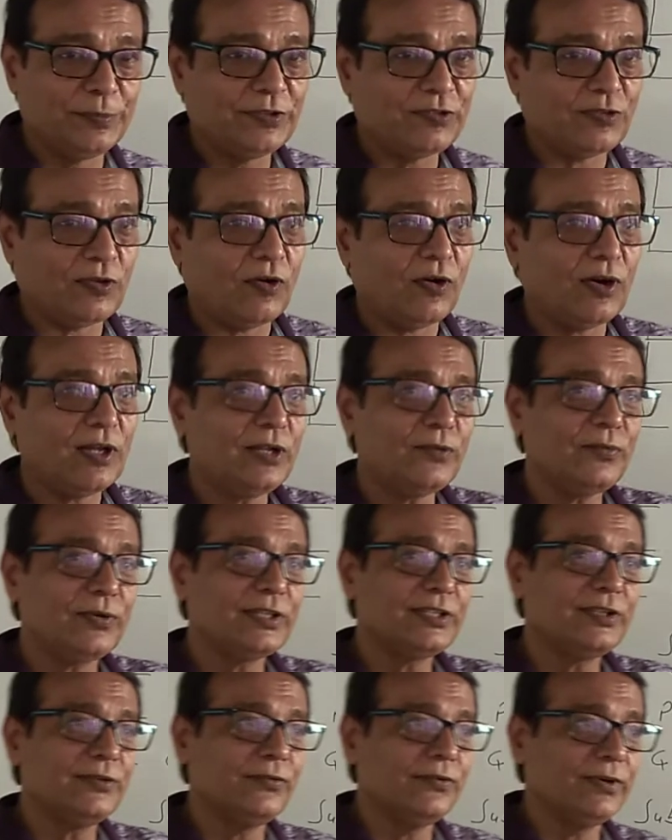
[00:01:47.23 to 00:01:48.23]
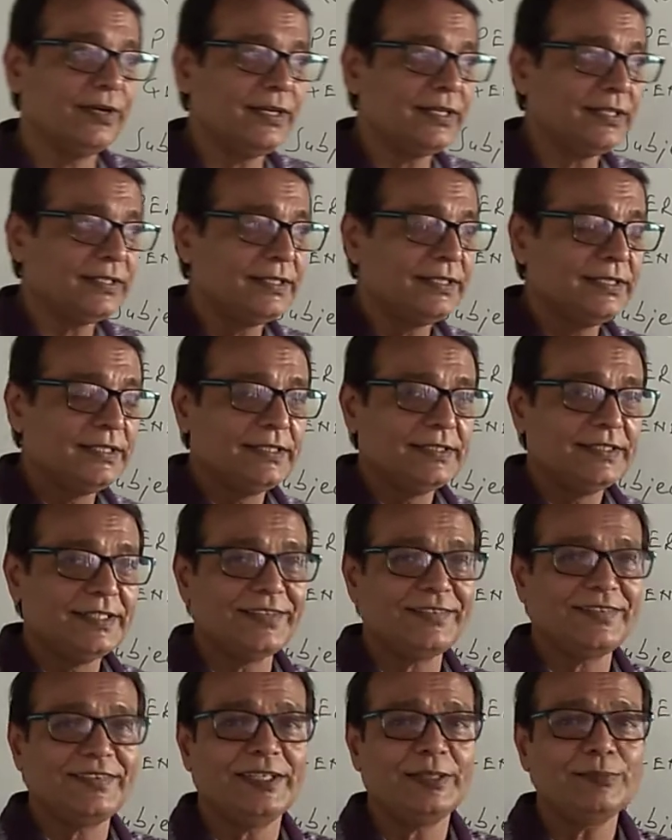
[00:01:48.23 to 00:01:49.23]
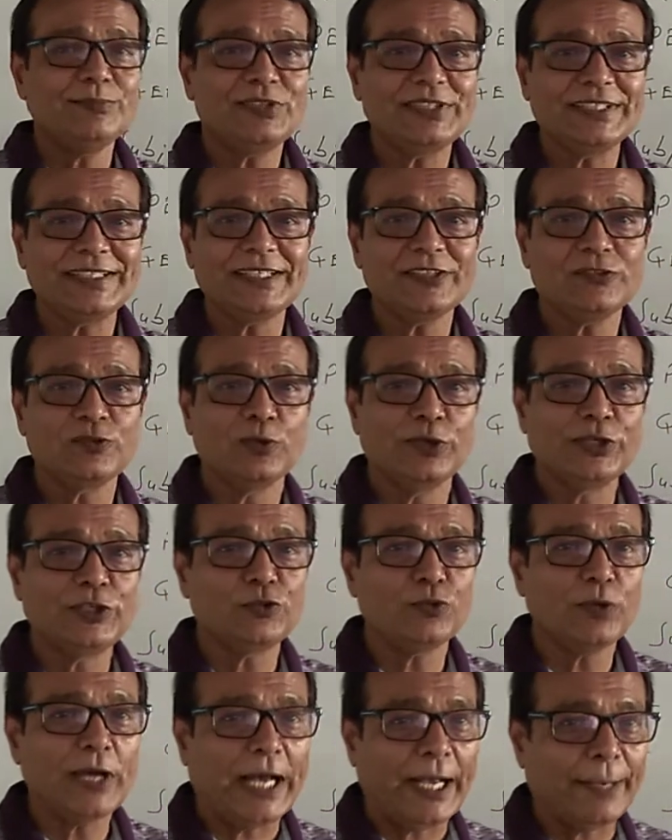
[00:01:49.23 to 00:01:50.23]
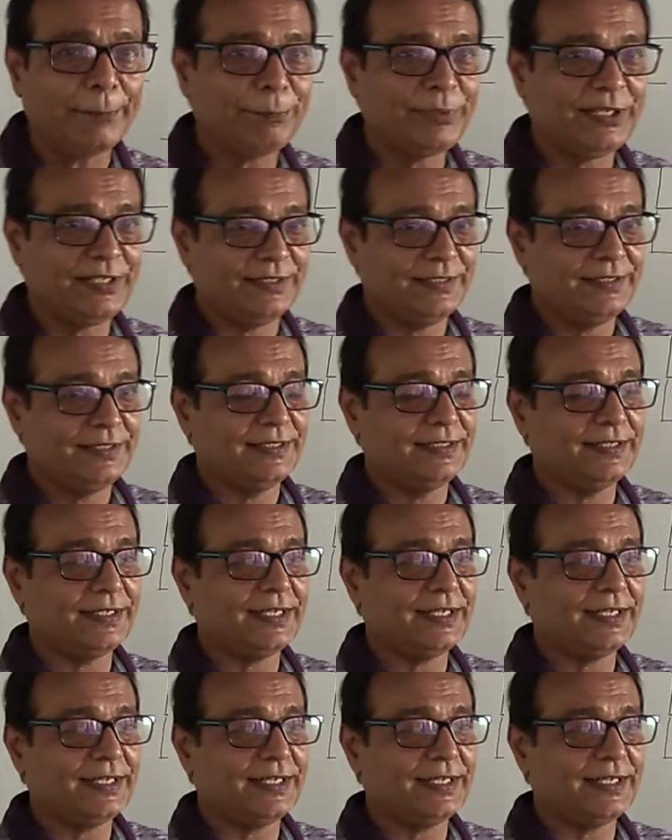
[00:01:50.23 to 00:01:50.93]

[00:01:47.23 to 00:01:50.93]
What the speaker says: Means all over the world, the same thing is going to happen,